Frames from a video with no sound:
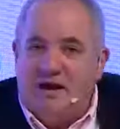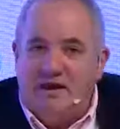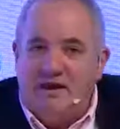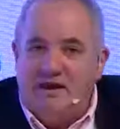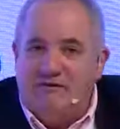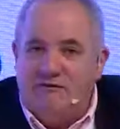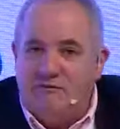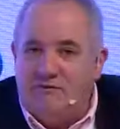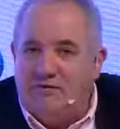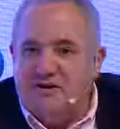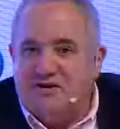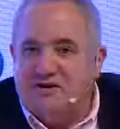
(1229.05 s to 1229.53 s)
I
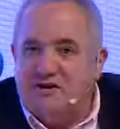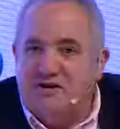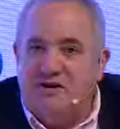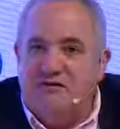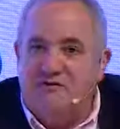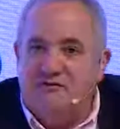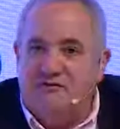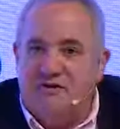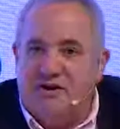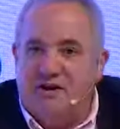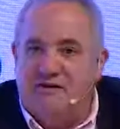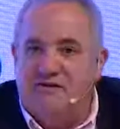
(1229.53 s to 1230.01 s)
have a patient in
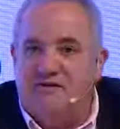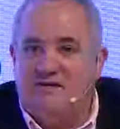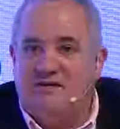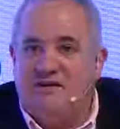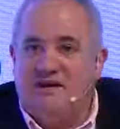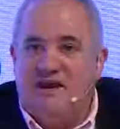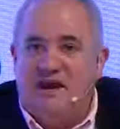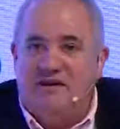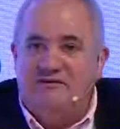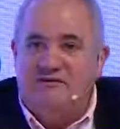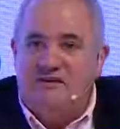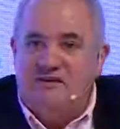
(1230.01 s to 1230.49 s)
France,
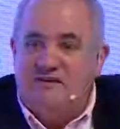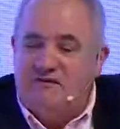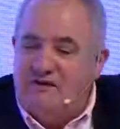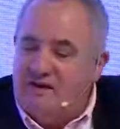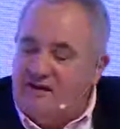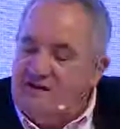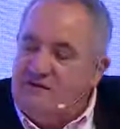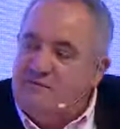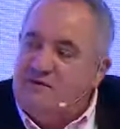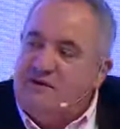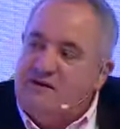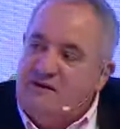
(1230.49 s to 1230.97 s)
he has these
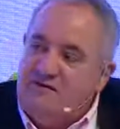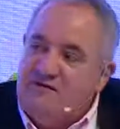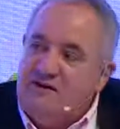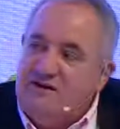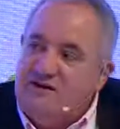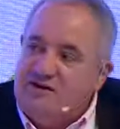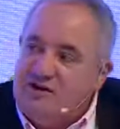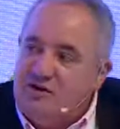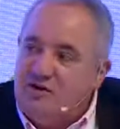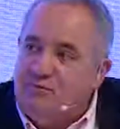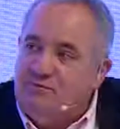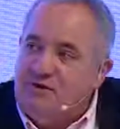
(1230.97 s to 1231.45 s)
very
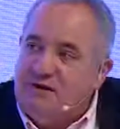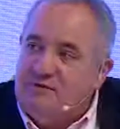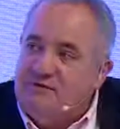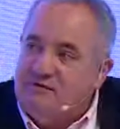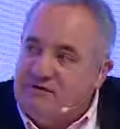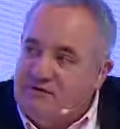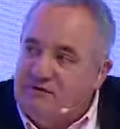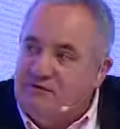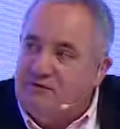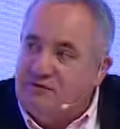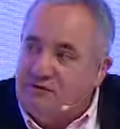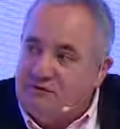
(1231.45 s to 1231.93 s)
specific
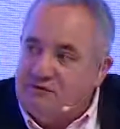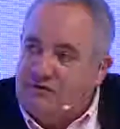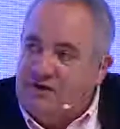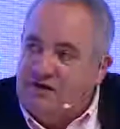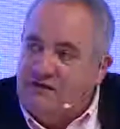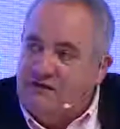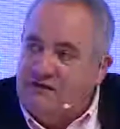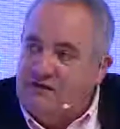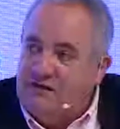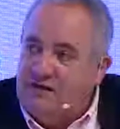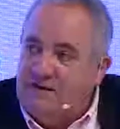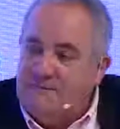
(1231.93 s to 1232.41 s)
genomic
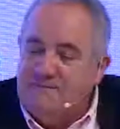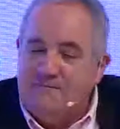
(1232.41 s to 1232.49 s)
footprints,